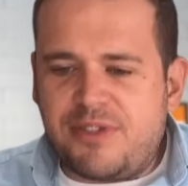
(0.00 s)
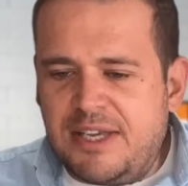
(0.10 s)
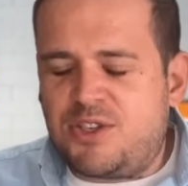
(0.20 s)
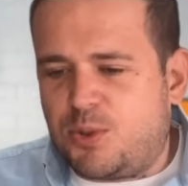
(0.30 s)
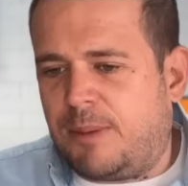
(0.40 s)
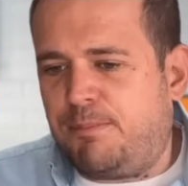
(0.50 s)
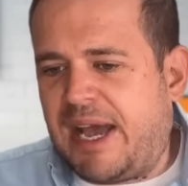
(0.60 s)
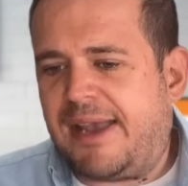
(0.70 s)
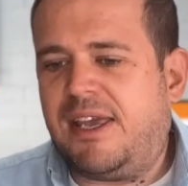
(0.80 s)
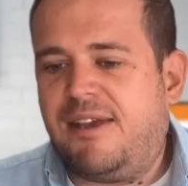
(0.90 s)
of things to
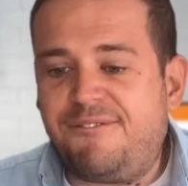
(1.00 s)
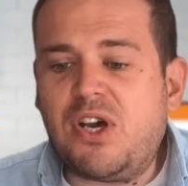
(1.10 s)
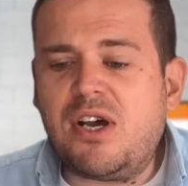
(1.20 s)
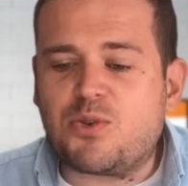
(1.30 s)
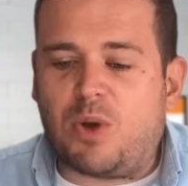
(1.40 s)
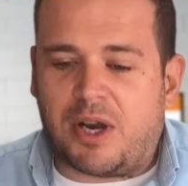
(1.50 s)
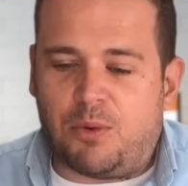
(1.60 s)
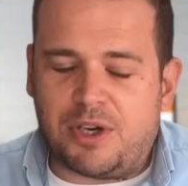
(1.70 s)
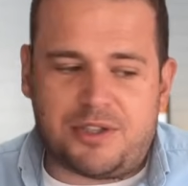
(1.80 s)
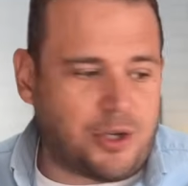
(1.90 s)
unpack here. First one I
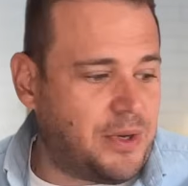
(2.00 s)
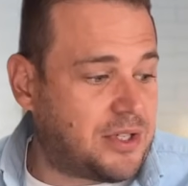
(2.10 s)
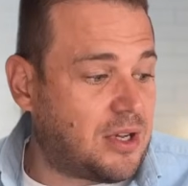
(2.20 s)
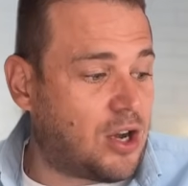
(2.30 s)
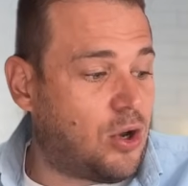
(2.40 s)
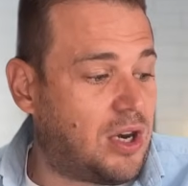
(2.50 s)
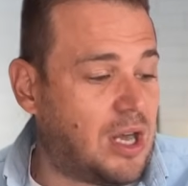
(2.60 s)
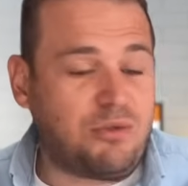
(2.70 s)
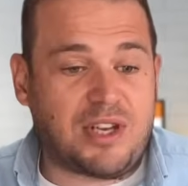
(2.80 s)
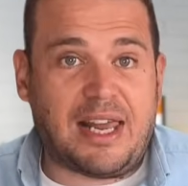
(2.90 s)
want to do is, I've got
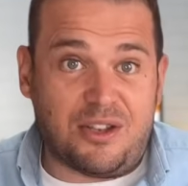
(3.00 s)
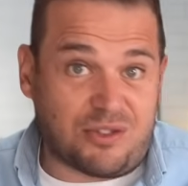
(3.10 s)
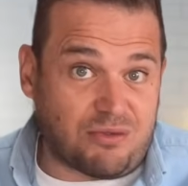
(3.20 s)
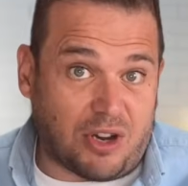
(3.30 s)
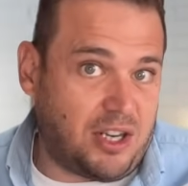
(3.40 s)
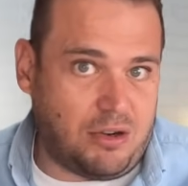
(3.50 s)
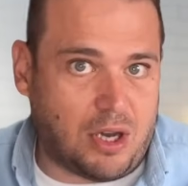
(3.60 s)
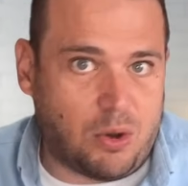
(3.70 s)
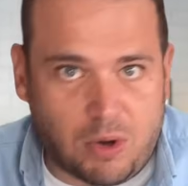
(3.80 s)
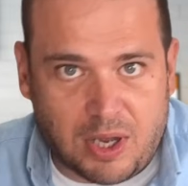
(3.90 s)
loads of letters, right? You
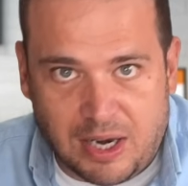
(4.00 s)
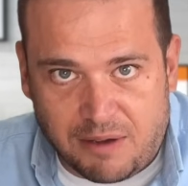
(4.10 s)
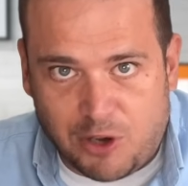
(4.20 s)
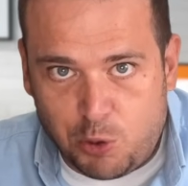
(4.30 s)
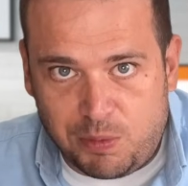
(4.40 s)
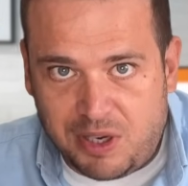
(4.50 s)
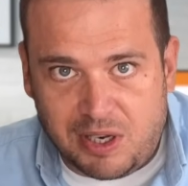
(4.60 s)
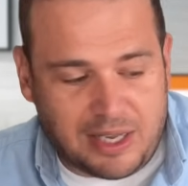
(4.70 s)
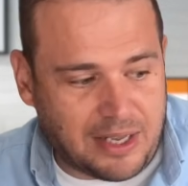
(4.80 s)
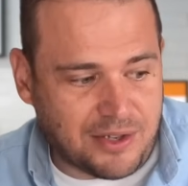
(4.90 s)
know I love opening
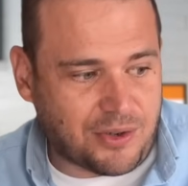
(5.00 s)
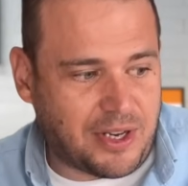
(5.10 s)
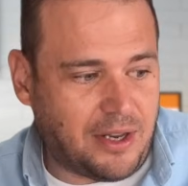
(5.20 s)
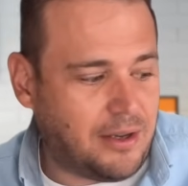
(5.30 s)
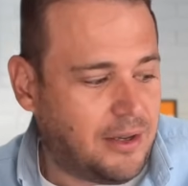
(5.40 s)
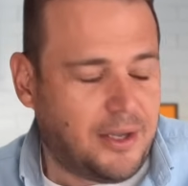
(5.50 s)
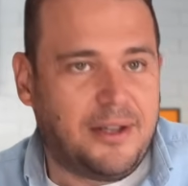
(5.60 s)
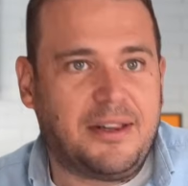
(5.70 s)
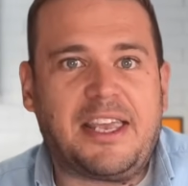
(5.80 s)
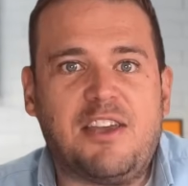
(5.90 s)
the letters on here.
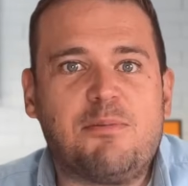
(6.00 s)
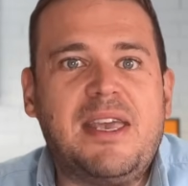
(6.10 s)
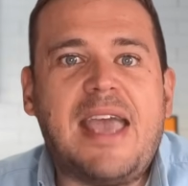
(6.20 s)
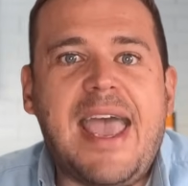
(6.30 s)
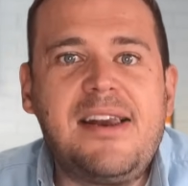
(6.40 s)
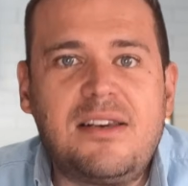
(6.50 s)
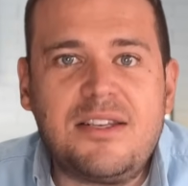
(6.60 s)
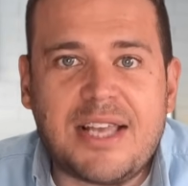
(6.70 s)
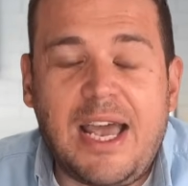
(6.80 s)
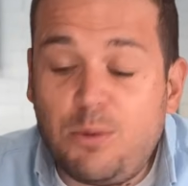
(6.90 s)
They give me
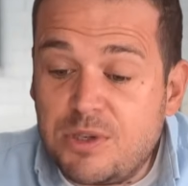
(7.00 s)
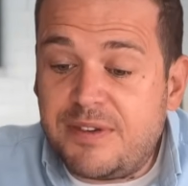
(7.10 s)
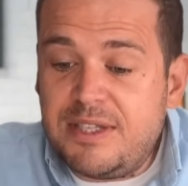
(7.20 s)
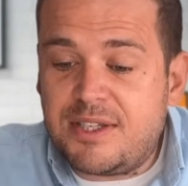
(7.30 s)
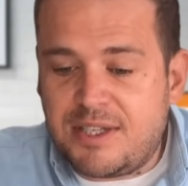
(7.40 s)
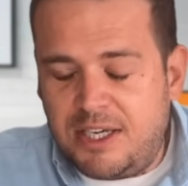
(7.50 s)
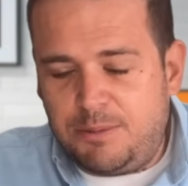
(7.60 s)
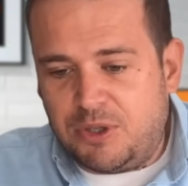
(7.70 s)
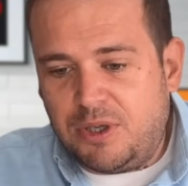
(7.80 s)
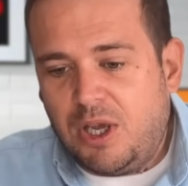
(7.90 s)
endless hours of
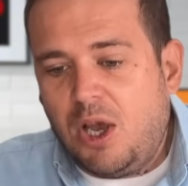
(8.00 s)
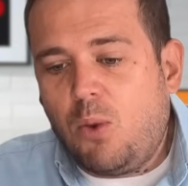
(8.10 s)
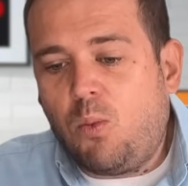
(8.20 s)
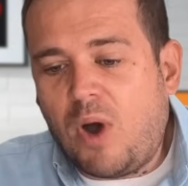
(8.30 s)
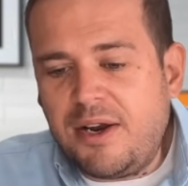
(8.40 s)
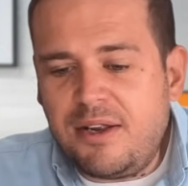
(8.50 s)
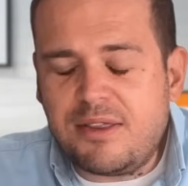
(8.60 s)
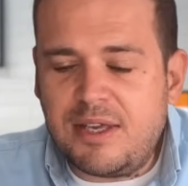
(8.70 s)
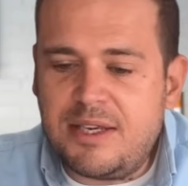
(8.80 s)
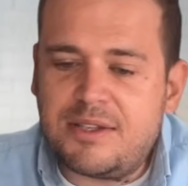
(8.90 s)
entertainment. One of the
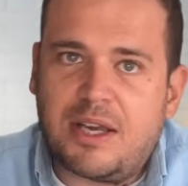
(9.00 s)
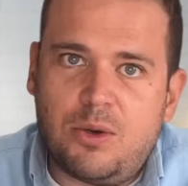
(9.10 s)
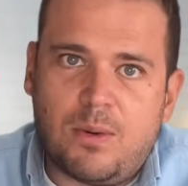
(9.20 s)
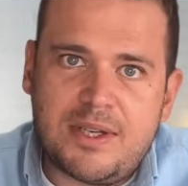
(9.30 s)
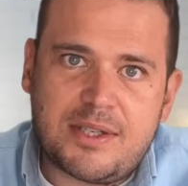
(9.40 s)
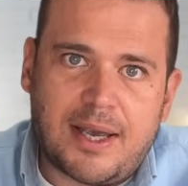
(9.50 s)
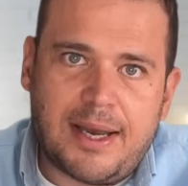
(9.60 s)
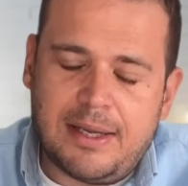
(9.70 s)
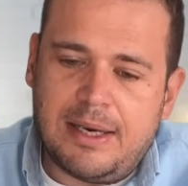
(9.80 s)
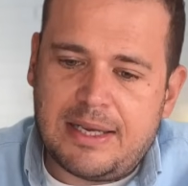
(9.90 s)
things they always
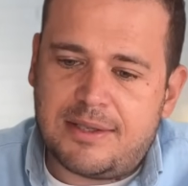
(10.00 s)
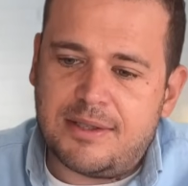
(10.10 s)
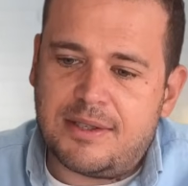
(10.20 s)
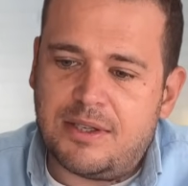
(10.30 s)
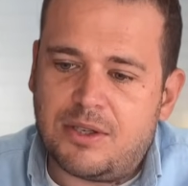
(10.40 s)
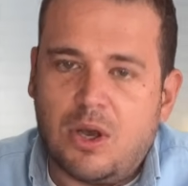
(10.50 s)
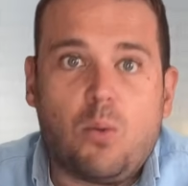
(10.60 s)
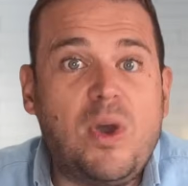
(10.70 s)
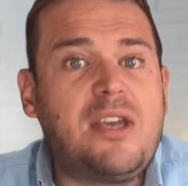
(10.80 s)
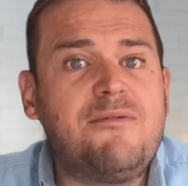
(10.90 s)
say in the letters is,
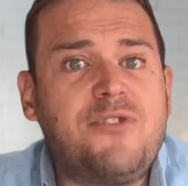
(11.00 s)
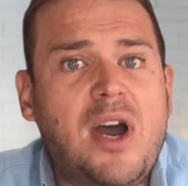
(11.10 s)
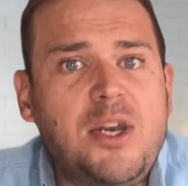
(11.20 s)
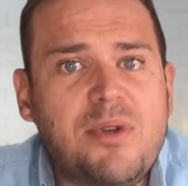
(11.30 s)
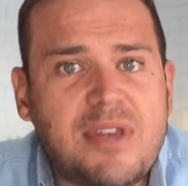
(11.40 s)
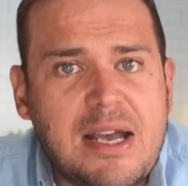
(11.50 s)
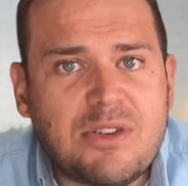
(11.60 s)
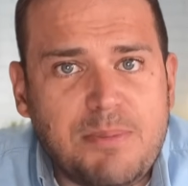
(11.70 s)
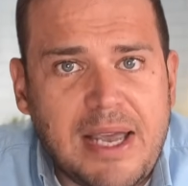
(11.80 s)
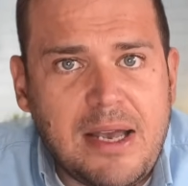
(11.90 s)
we can fine you
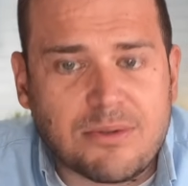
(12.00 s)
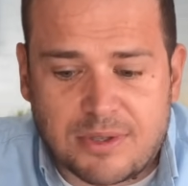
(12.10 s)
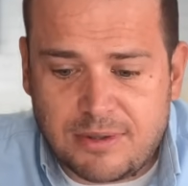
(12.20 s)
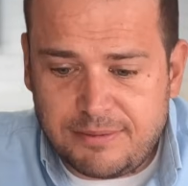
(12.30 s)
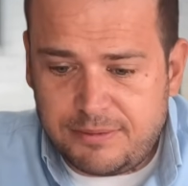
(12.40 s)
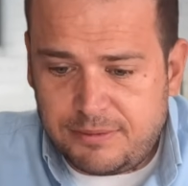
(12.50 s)
£1,000.